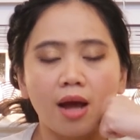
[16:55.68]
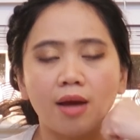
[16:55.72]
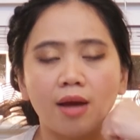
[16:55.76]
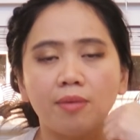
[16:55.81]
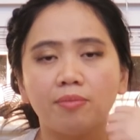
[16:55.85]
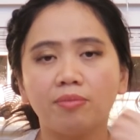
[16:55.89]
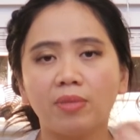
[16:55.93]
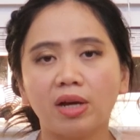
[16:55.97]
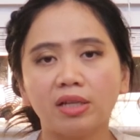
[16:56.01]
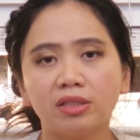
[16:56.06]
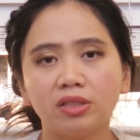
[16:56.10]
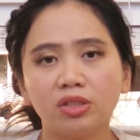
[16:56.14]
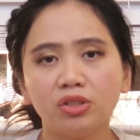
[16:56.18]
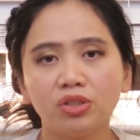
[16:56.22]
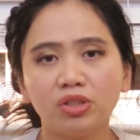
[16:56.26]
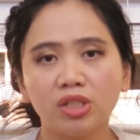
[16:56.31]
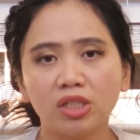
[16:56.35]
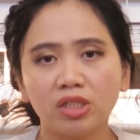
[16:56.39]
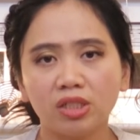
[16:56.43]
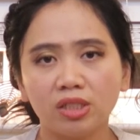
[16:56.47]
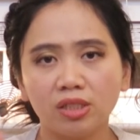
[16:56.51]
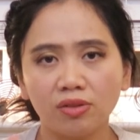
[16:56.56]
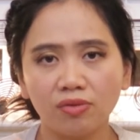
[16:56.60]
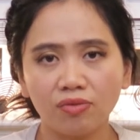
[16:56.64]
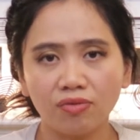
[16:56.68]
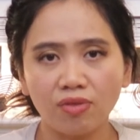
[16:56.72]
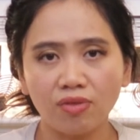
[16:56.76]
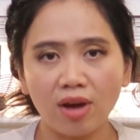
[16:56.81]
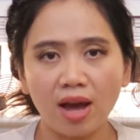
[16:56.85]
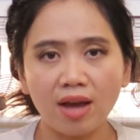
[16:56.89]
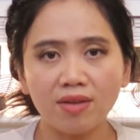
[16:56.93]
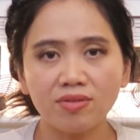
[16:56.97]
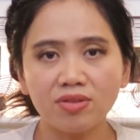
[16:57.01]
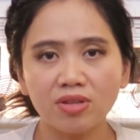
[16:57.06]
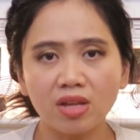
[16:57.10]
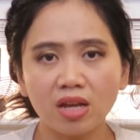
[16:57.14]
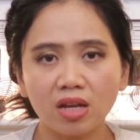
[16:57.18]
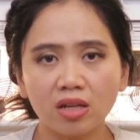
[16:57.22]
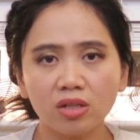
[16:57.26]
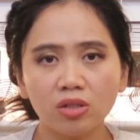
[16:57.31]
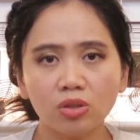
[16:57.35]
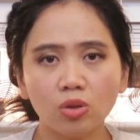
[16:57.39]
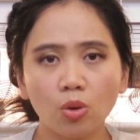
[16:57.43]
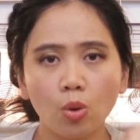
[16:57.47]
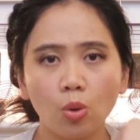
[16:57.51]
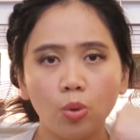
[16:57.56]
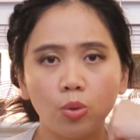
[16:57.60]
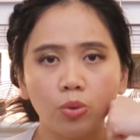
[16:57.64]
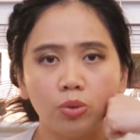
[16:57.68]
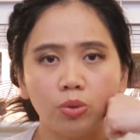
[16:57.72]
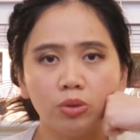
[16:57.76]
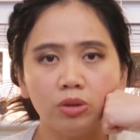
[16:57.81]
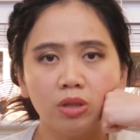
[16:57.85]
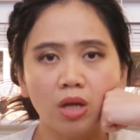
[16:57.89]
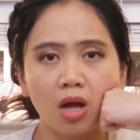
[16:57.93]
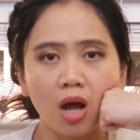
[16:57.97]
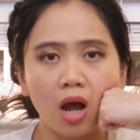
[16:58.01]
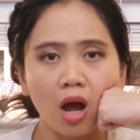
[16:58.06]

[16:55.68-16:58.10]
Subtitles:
And my suggestion is 5 seconds hold.